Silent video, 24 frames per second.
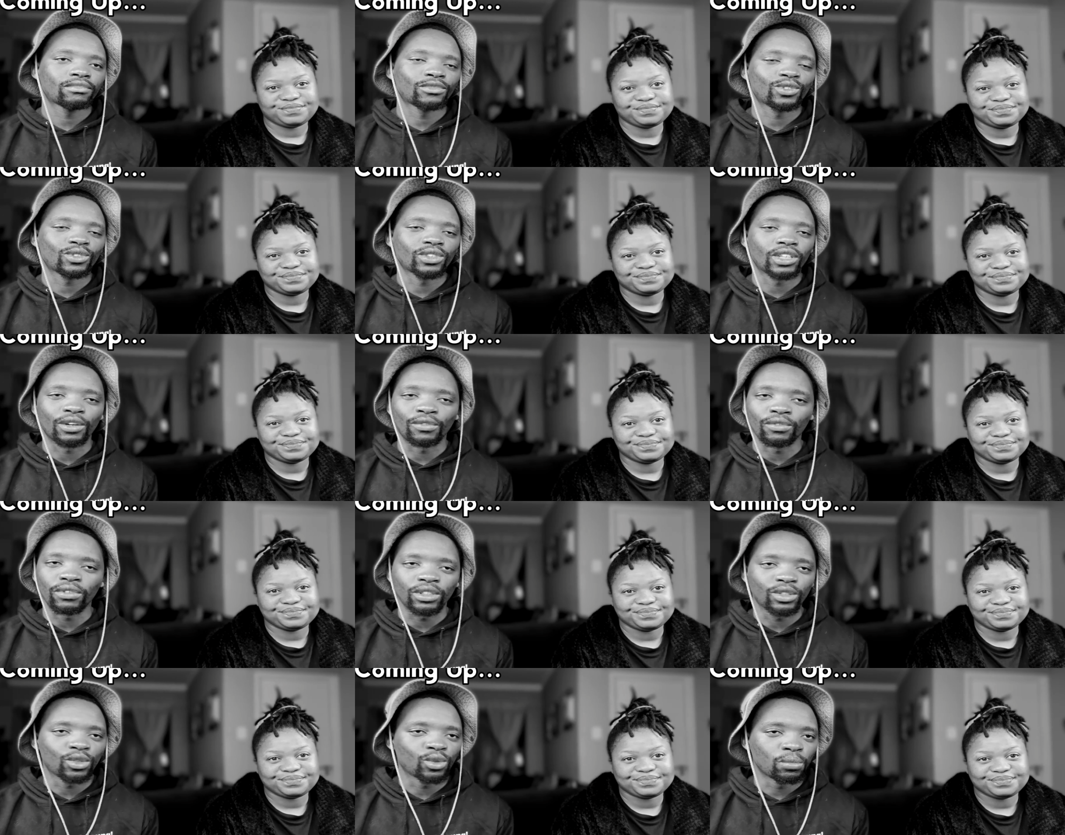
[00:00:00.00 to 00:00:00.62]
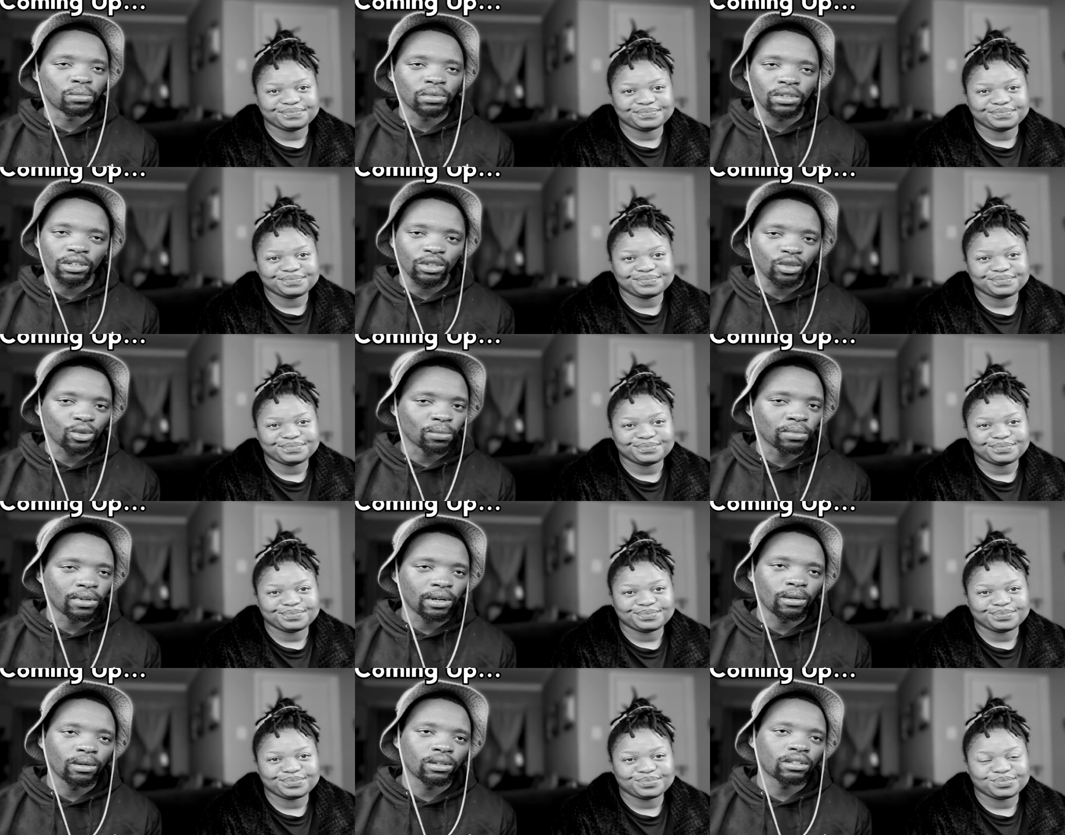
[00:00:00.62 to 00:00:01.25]
Speaker 1: Every, you'll be you'll
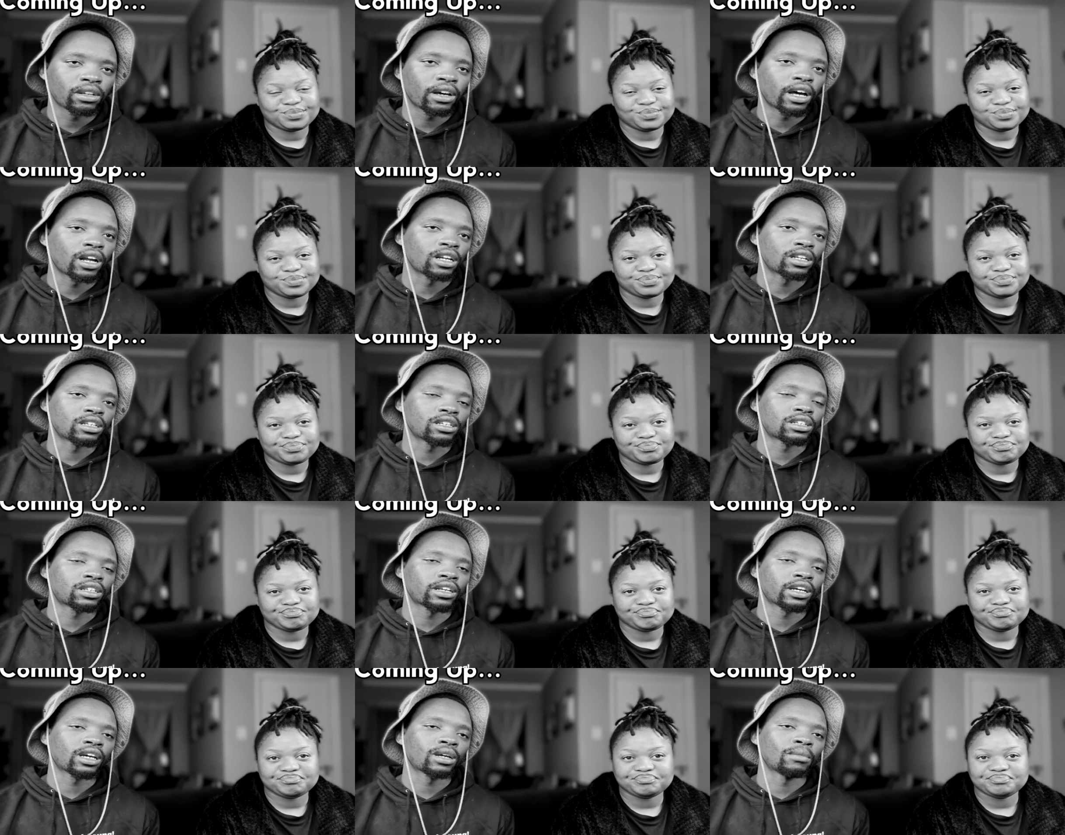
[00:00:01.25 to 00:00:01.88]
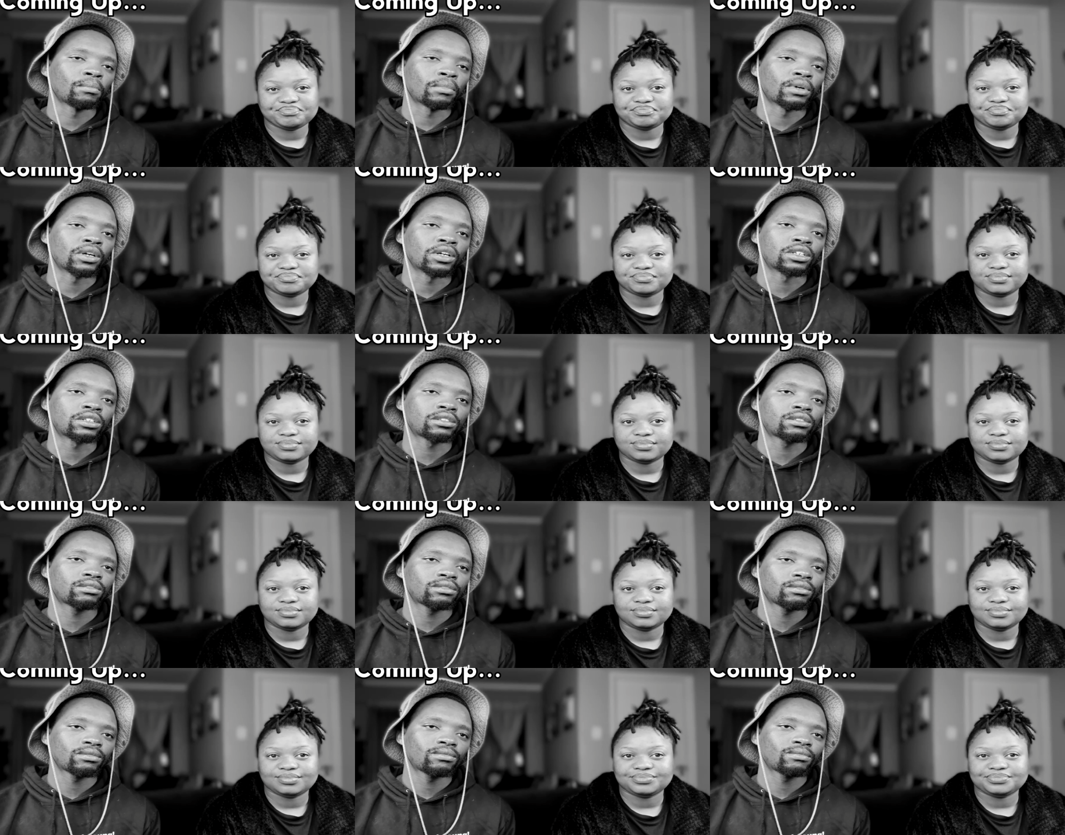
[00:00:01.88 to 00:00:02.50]
be looked at as the second best,
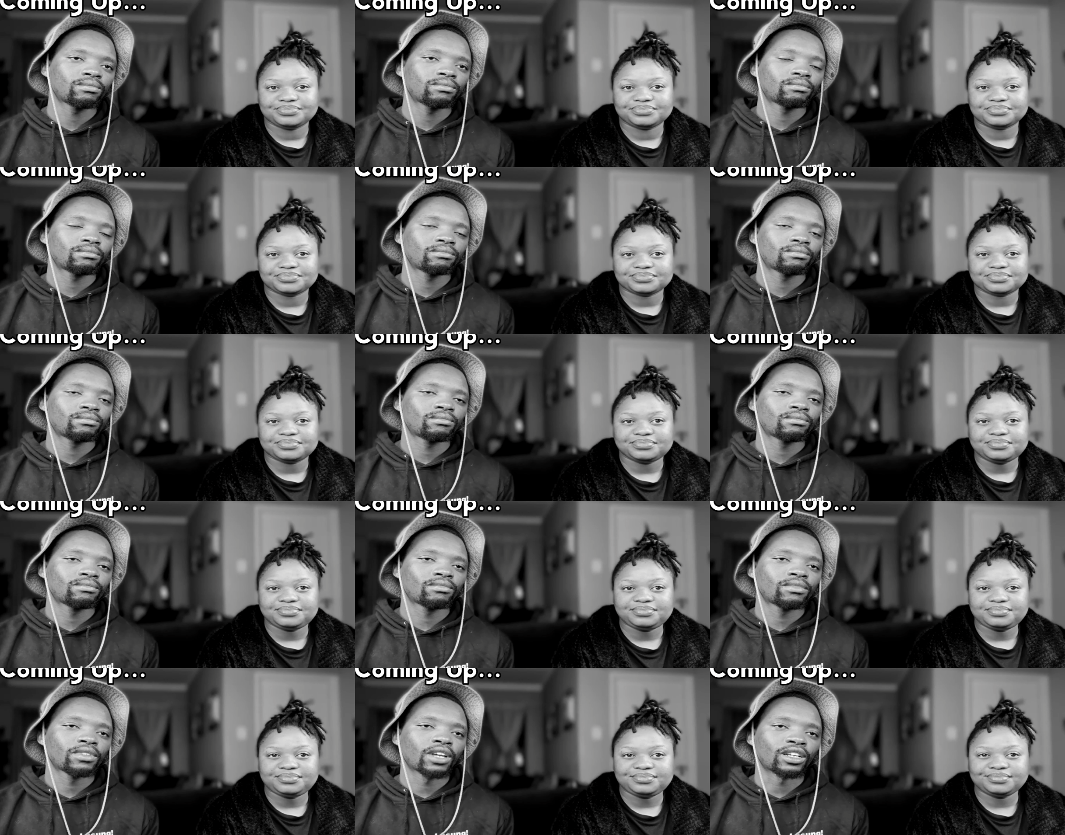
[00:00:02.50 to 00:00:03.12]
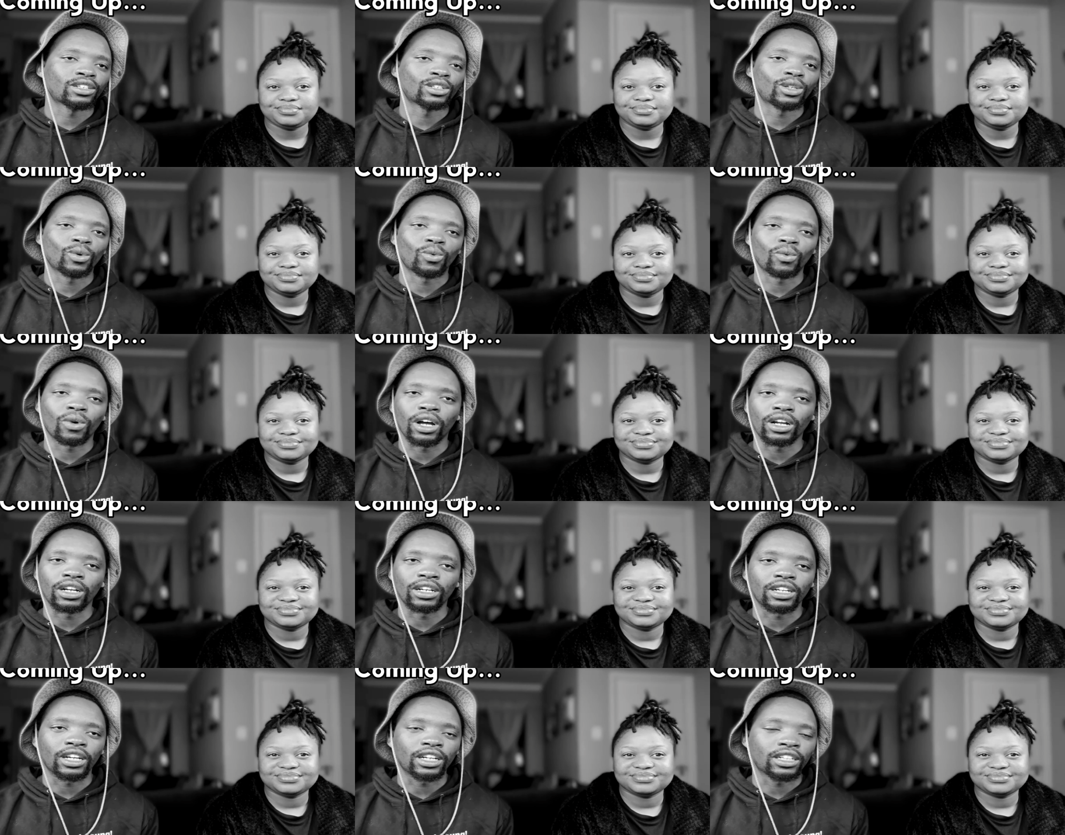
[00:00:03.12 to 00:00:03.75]
as the
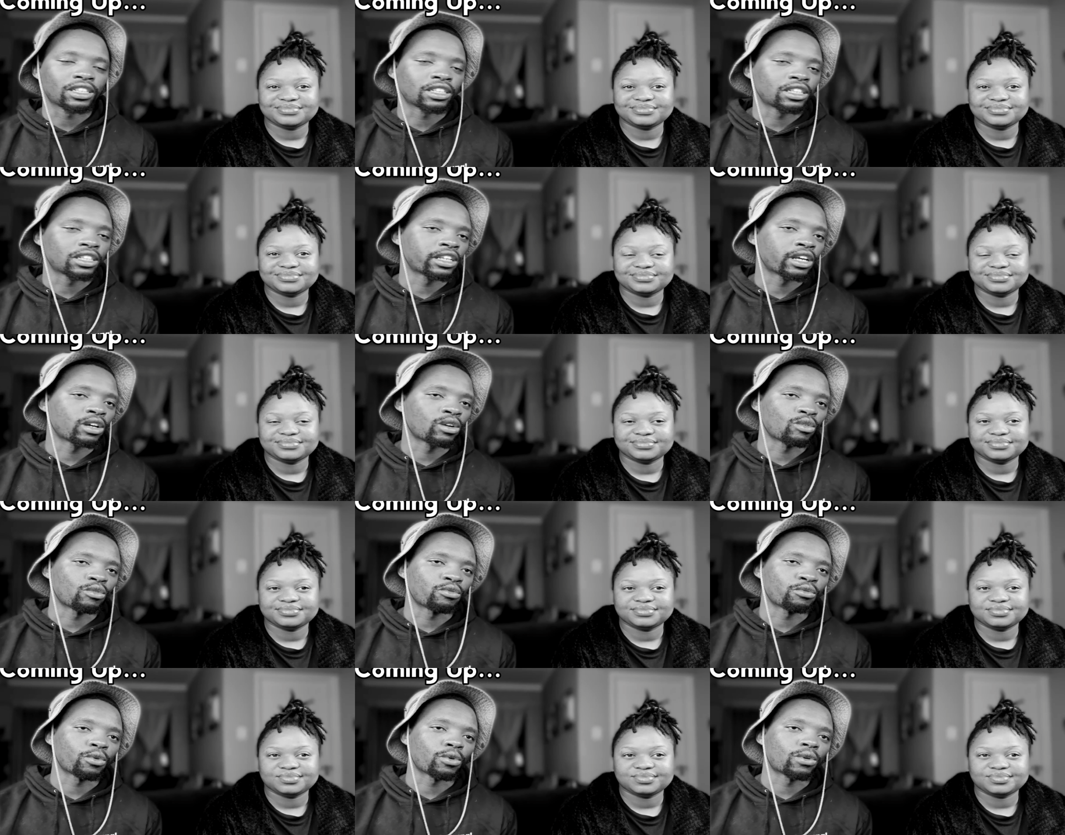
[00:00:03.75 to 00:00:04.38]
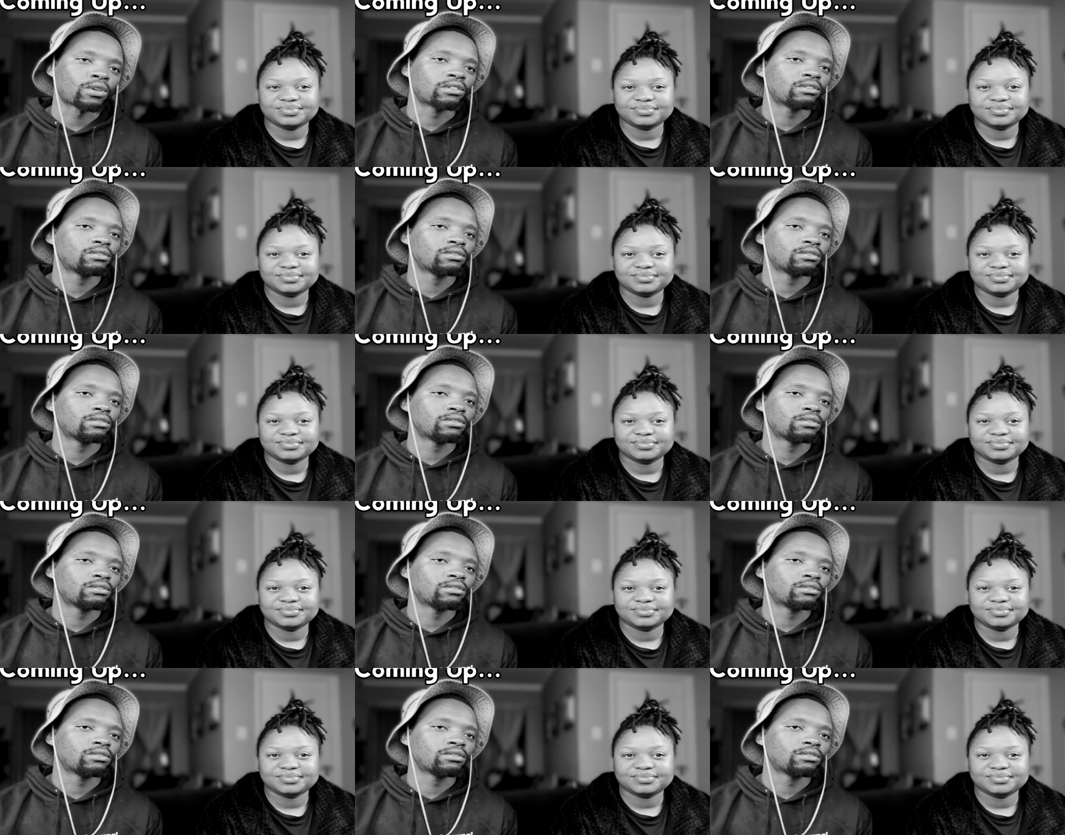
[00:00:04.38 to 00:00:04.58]
one that she settled for.